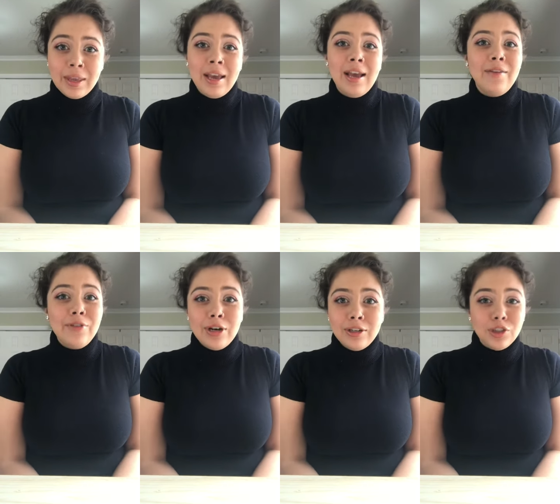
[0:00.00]
If
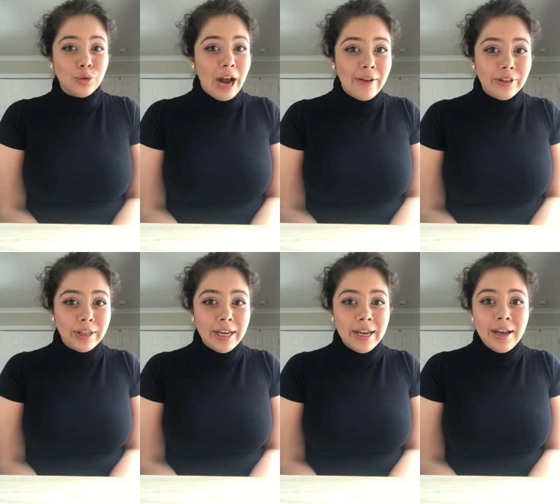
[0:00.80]
you're
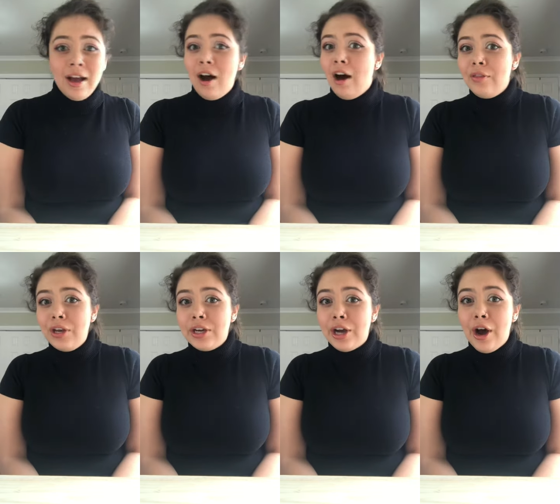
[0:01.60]
traveling on the
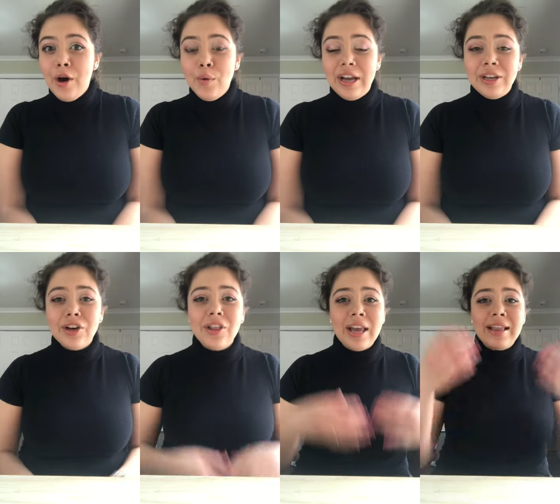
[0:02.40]
go and
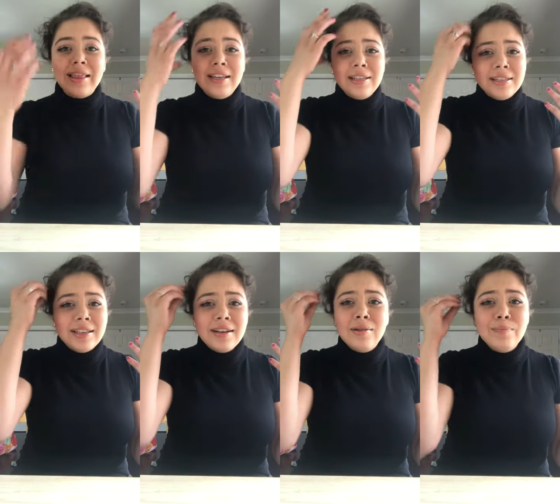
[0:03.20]
you're like, this
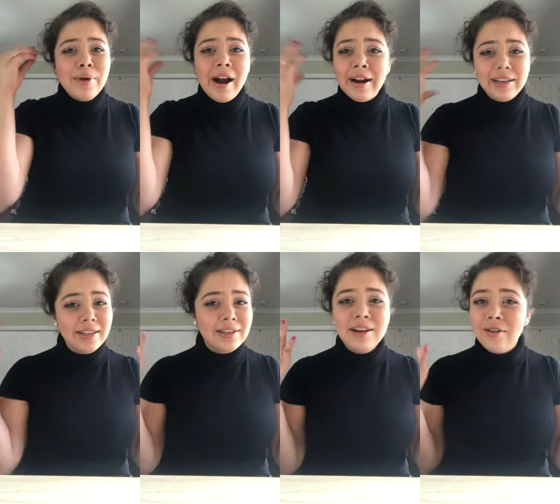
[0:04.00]
little part,
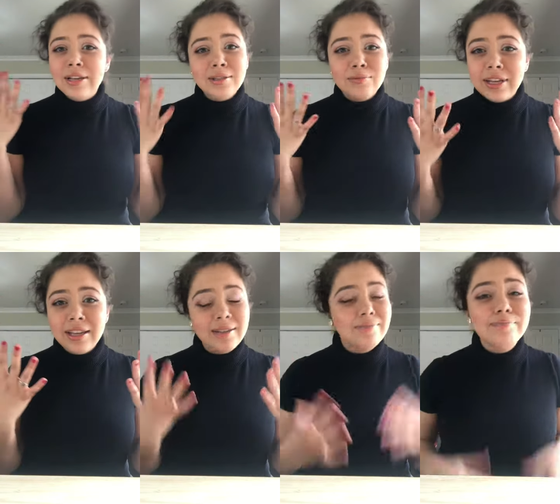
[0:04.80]
you know, it's
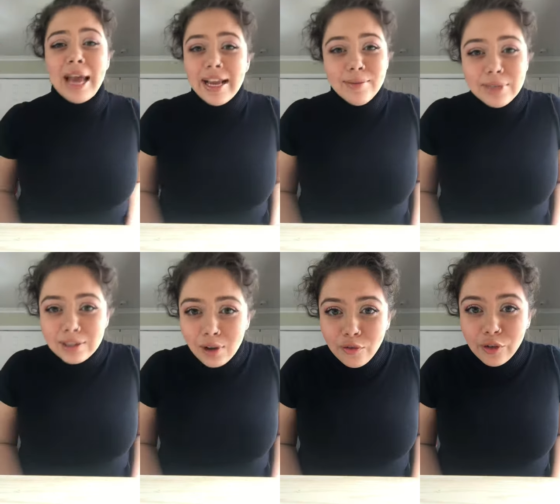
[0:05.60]
really making me
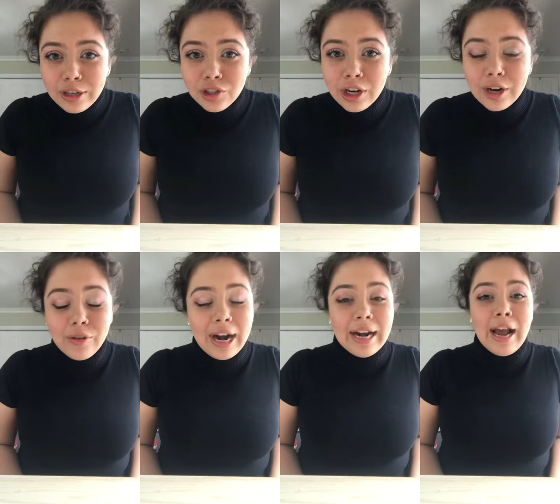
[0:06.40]
so frustrated
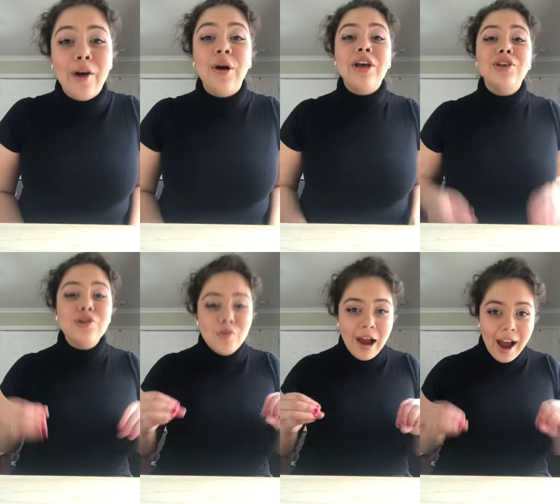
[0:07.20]
right now,
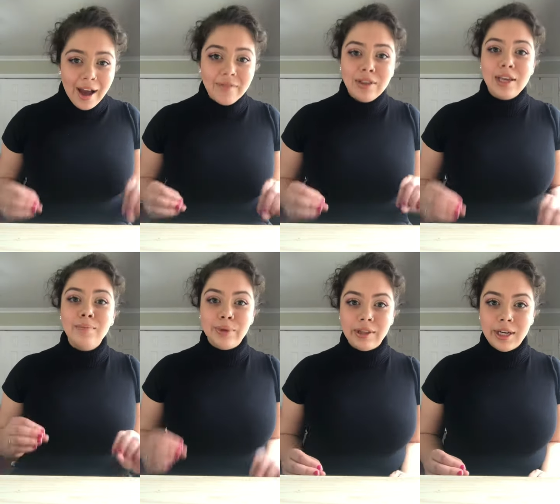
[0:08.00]
you have the
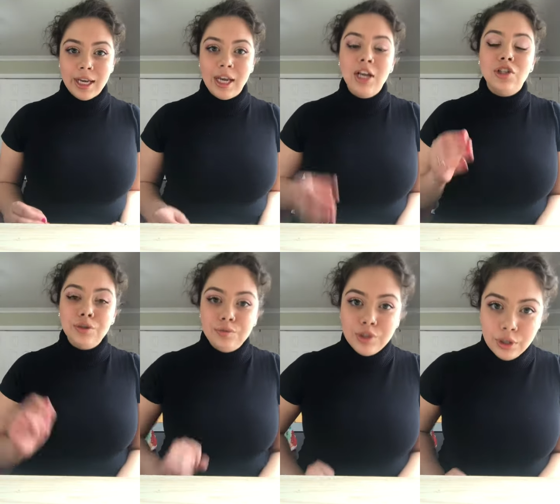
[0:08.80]
ability to
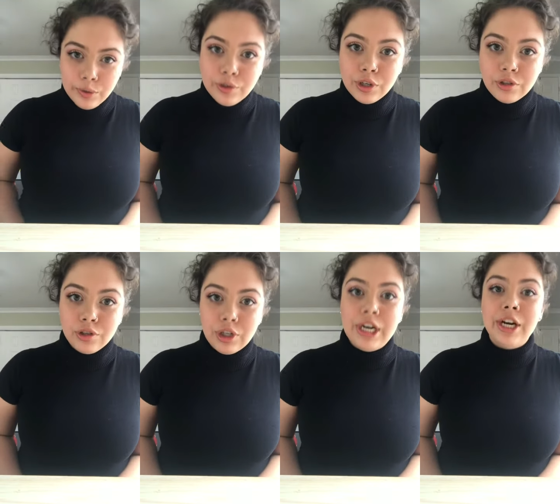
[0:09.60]
use your
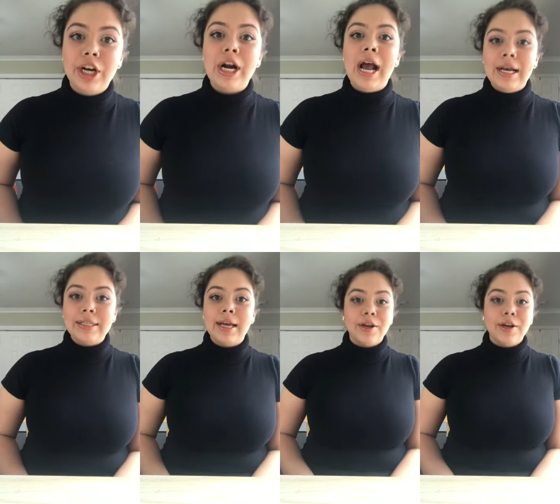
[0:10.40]
straightener as a